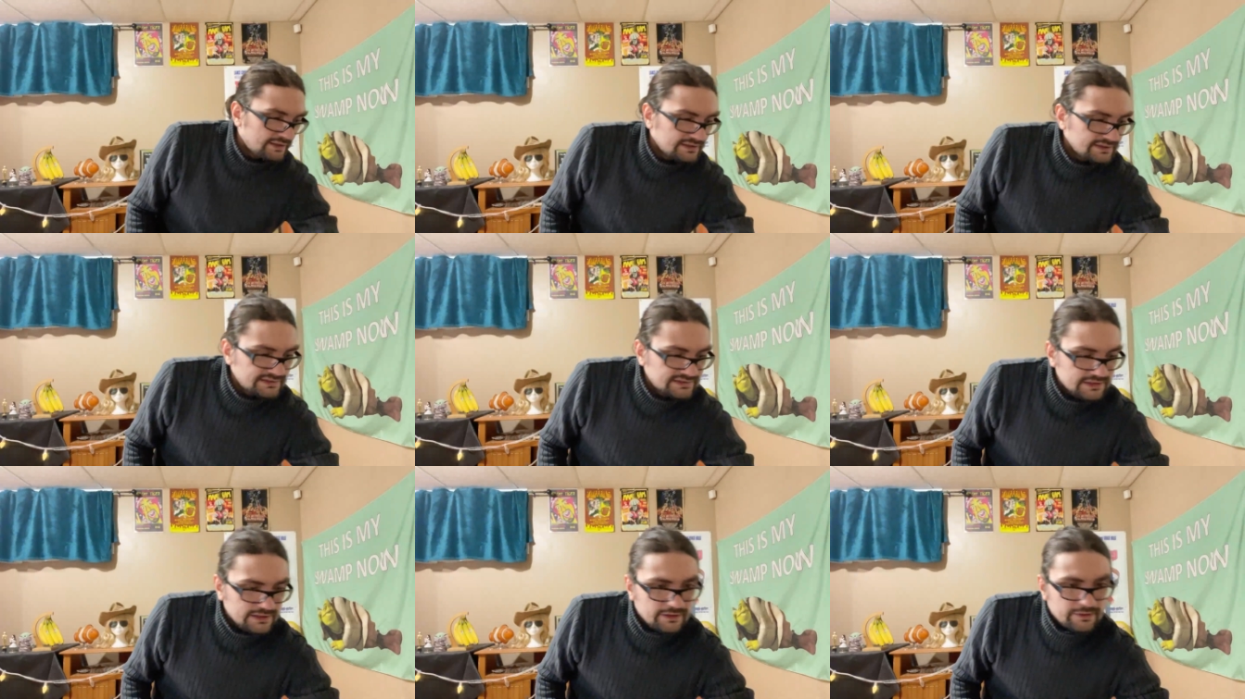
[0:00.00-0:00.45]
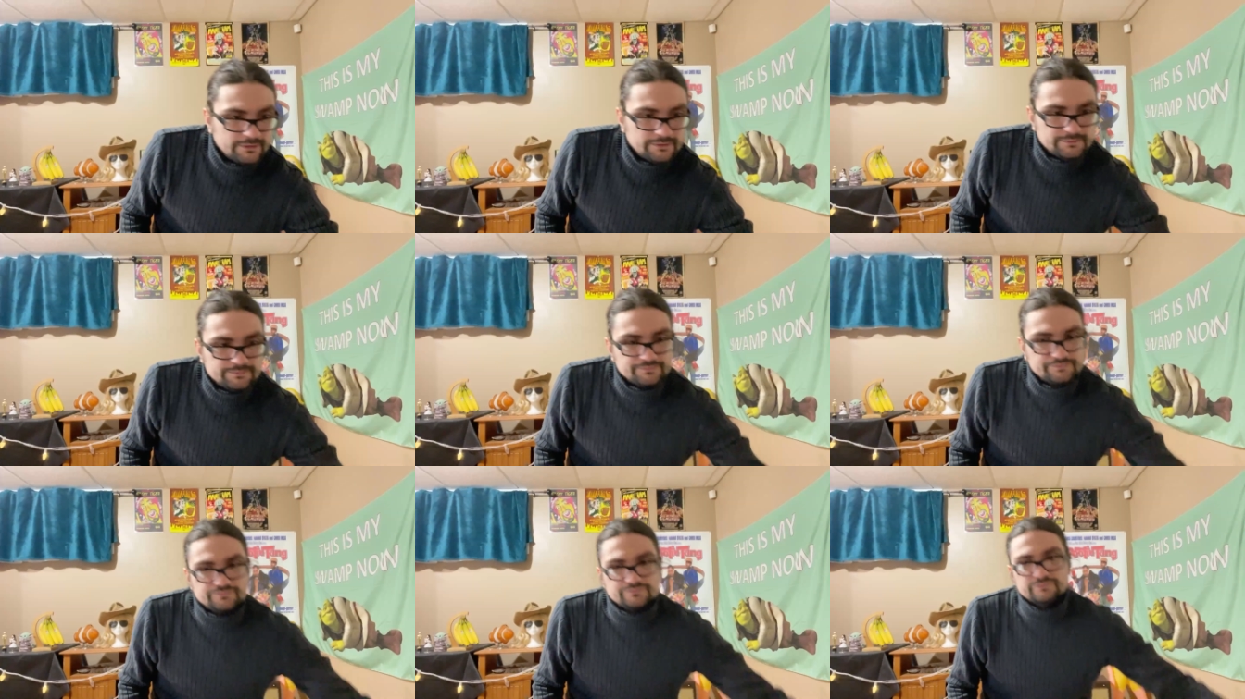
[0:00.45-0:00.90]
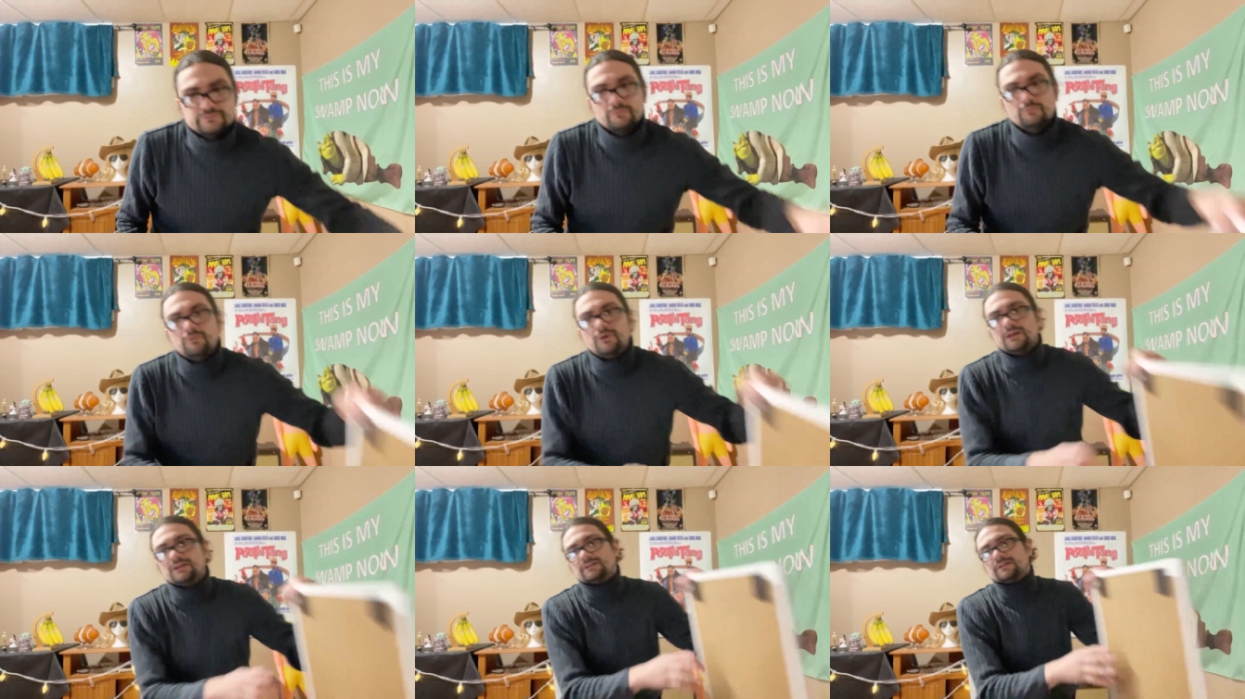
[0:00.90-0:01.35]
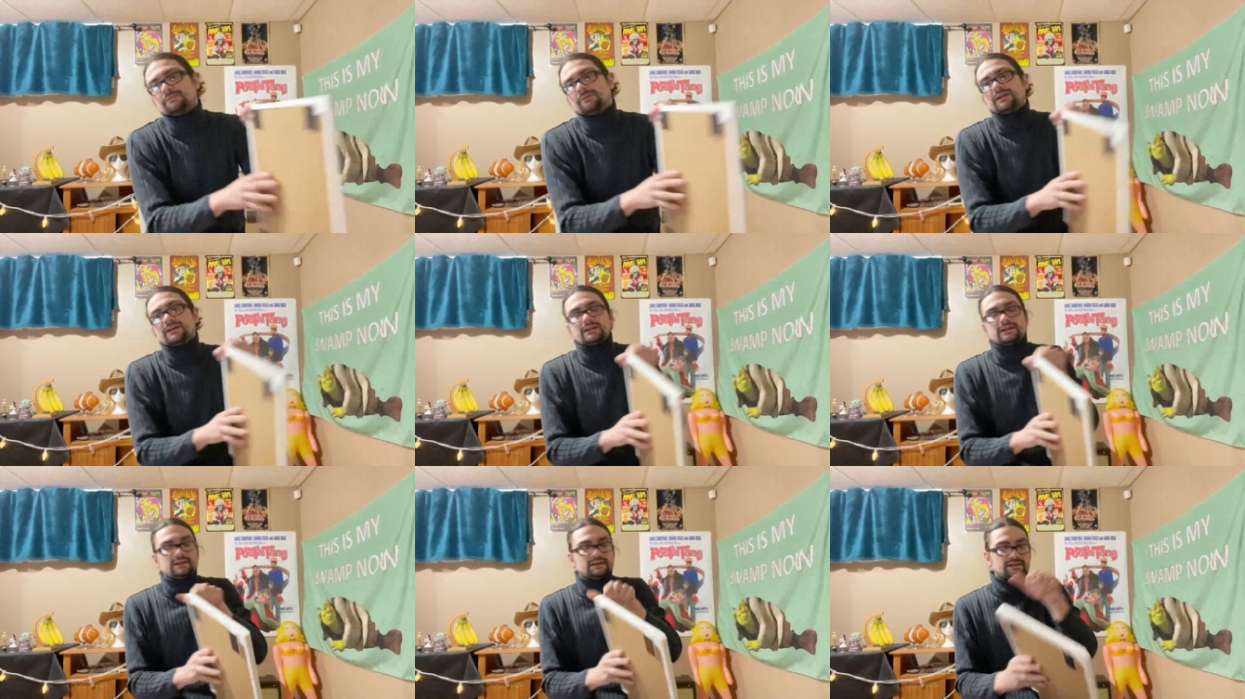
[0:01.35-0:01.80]
So, What am
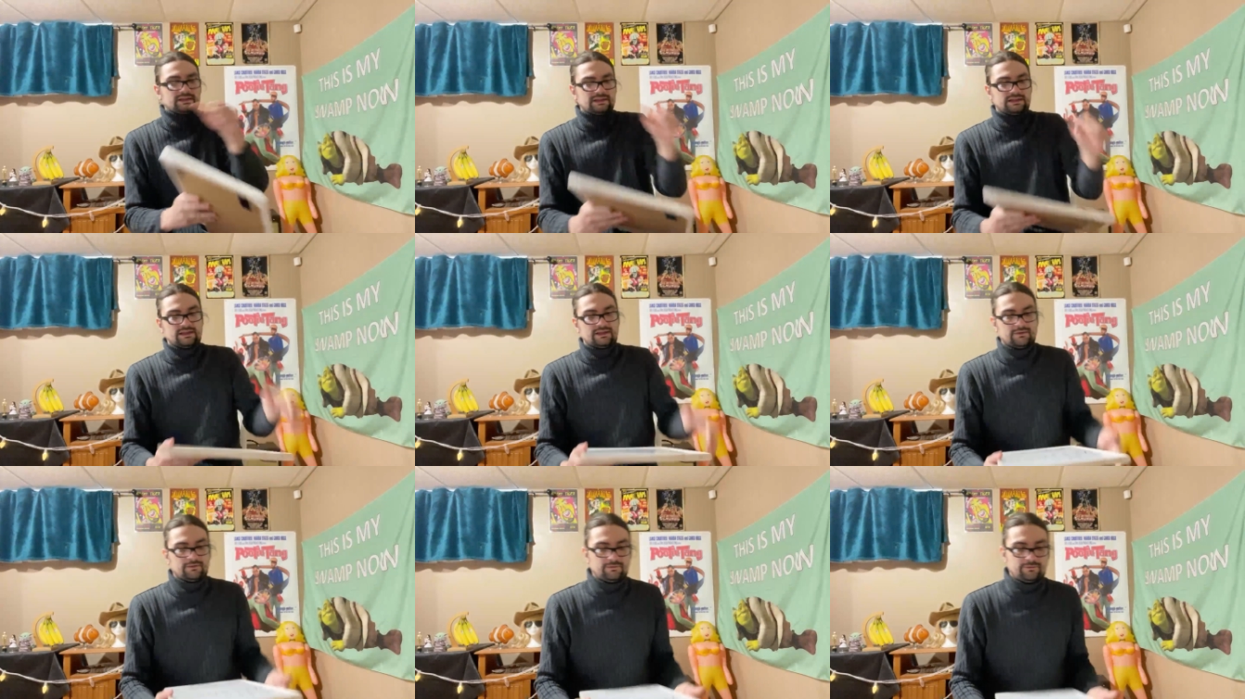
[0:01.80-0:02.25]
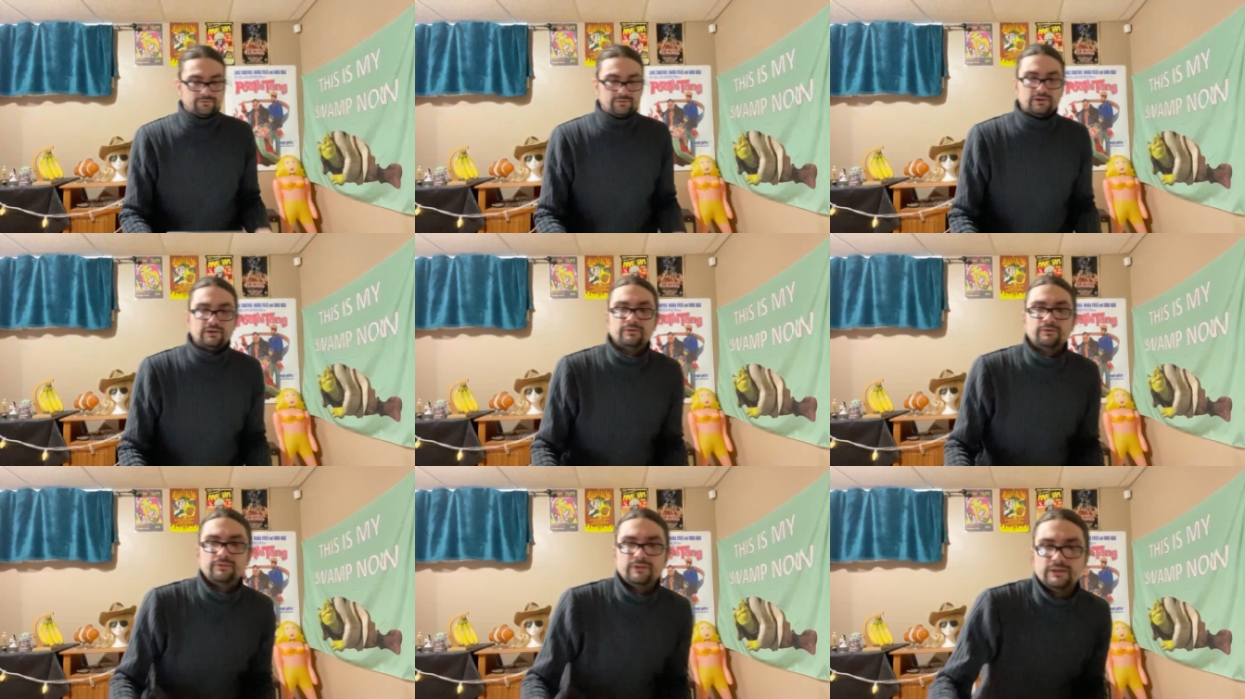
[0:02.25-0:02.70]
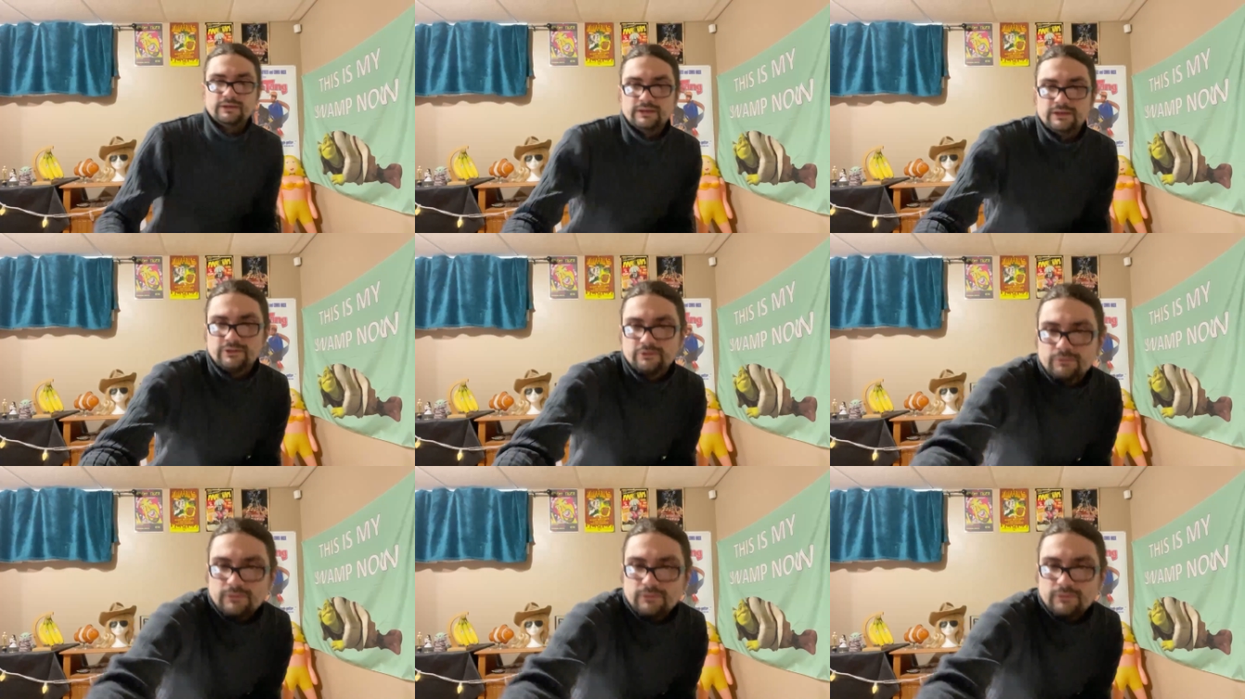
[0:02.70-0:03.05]
I gonna give The Village?